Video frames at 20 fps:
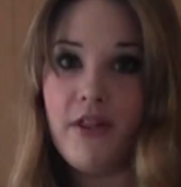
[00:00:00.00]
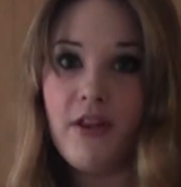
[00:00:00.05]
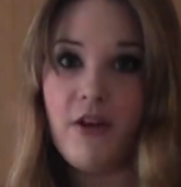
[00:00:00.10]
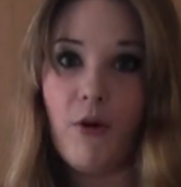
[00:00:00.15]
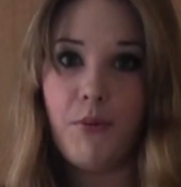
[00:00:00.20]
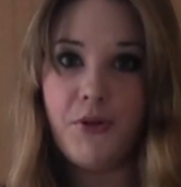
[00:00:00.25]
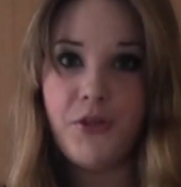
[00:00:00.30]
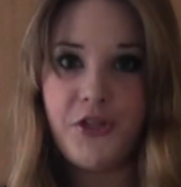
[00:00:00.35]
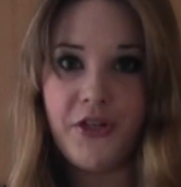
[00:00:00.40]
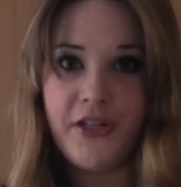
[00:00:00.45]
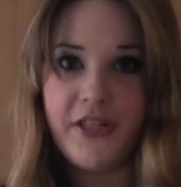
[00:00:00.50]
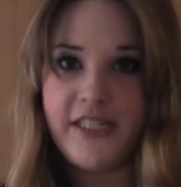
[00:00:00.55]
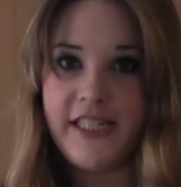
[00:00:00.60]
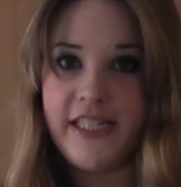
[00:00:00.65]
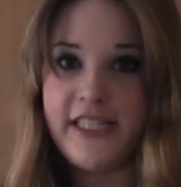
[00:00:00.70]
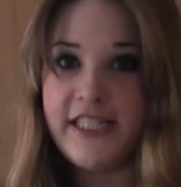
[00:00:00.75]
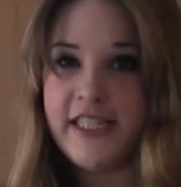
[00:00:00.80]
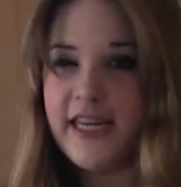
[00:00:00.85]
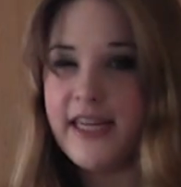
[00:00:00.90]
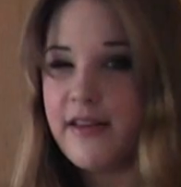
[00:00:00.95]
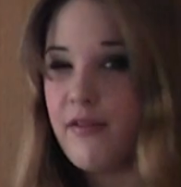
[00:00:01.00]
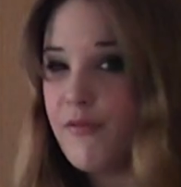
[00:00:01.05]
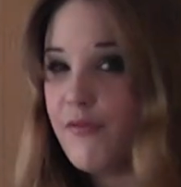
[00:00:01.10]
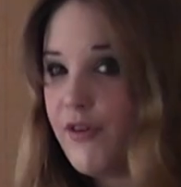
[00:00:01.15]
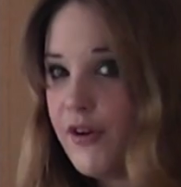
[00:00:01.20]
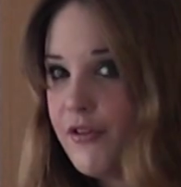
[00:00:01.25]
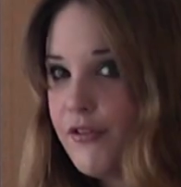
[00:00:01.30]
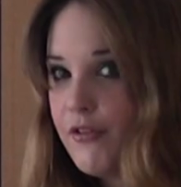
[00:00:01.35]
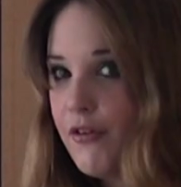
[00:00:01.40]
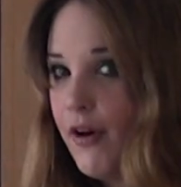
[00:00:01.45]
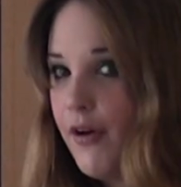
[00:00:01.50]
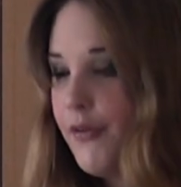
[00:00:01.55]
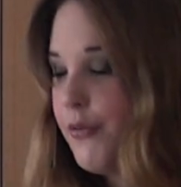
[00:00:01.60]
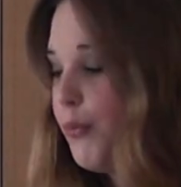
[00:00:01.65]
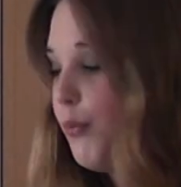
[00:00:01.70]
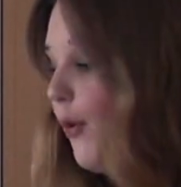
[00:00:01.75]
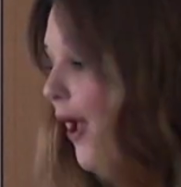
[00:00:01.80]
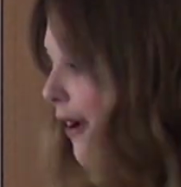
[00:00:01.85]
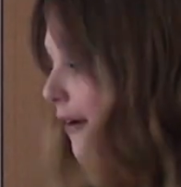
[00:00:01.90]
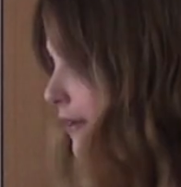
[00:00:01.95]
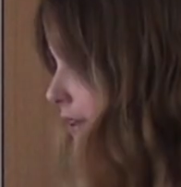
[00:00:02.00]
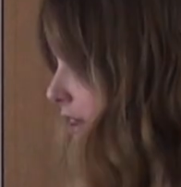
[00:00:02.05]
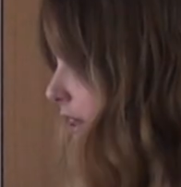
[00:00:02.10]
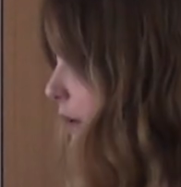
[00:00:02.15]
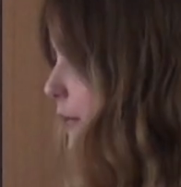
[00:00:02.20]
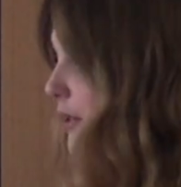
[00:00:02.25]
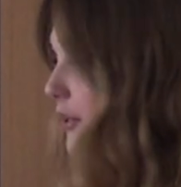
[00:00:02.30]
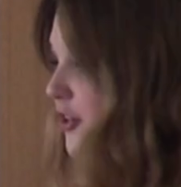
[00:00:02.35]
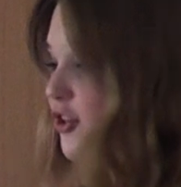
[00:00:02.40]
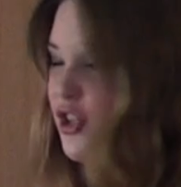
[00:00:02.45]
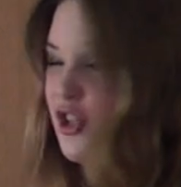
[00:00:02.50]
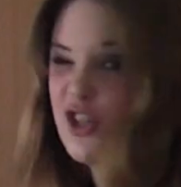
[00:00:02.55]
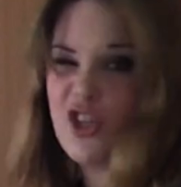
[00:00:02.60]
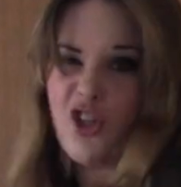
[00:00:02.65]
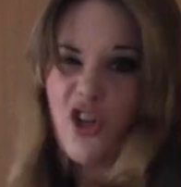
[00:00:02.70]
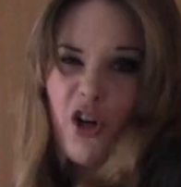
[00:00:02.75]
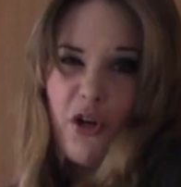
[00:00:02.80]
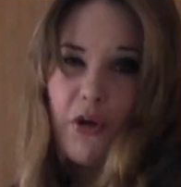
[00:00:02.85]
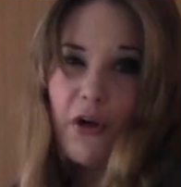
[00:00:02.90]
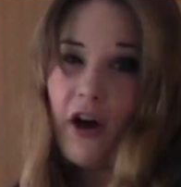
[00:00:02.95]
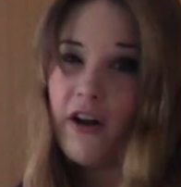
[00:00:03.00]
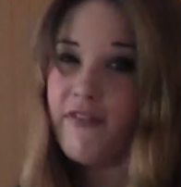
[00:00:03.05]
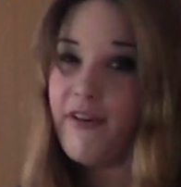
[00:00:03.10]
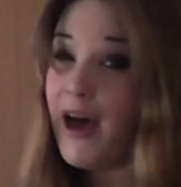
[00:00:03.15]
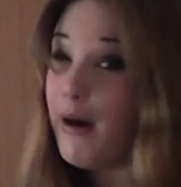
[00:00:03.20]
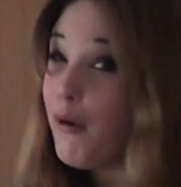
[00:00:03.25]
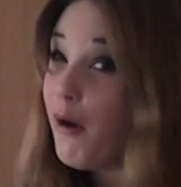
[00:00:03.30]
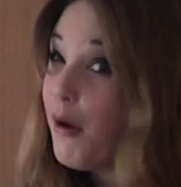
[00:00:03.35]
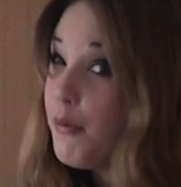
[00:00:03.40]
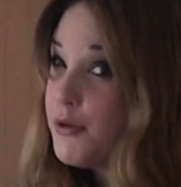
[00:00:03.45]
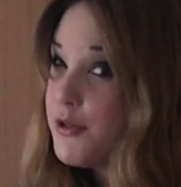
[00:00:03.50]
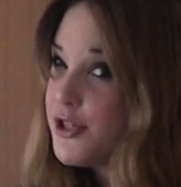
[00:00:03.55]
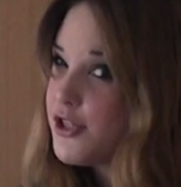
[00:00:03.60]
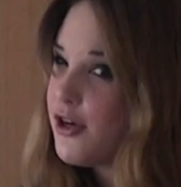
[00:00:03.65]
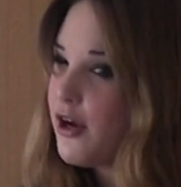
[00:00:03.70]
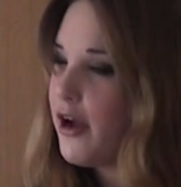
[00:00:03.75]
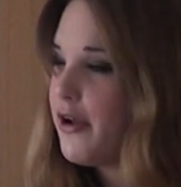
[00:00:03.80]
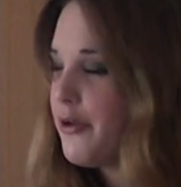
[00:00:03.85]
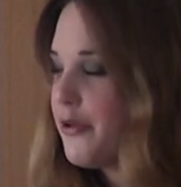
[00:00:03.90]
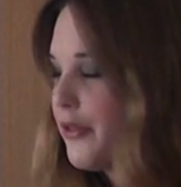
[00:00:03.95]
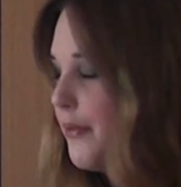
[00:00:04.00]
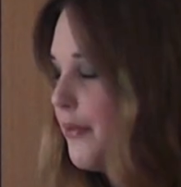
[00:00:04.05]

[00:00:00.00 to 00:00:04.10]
me the opportunity to take some photographs wearing them and to show you kind of how I would style